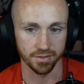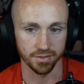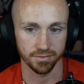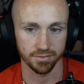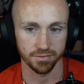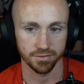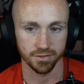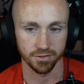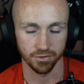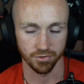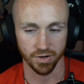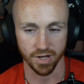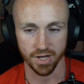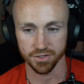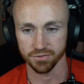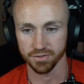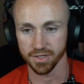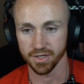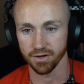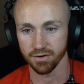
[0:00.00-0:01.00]
So,
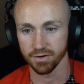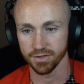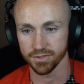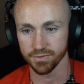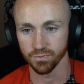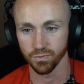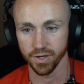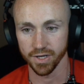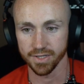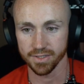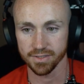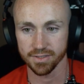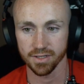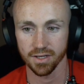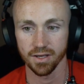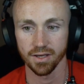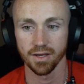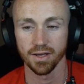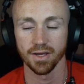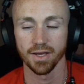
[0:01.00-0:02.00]
gradually increasing weights
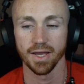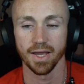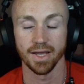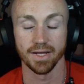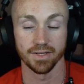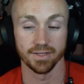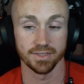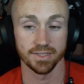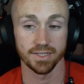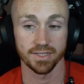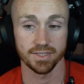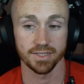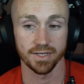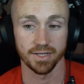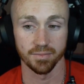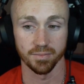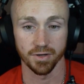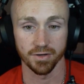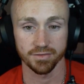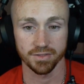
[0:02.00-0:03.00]
and intensity in
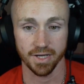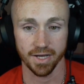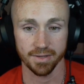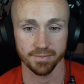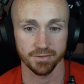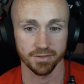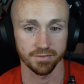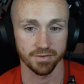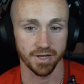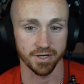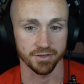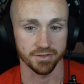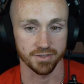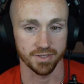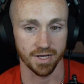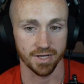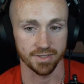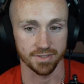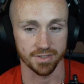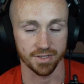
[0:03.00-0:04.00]
both types of
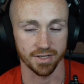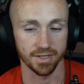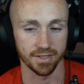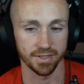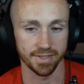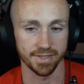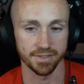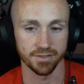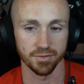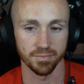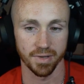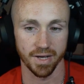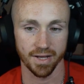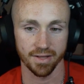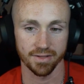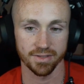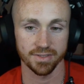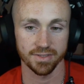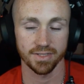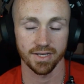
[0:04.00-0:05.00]
exercises can lead to
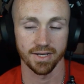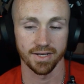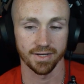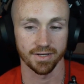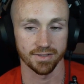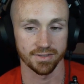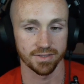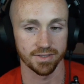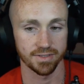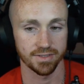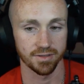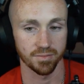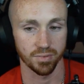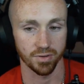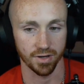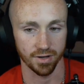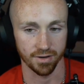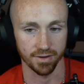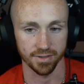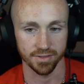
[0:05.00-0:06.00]
balance and consistent
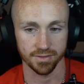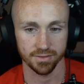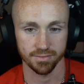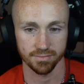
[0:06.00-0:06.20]
progress.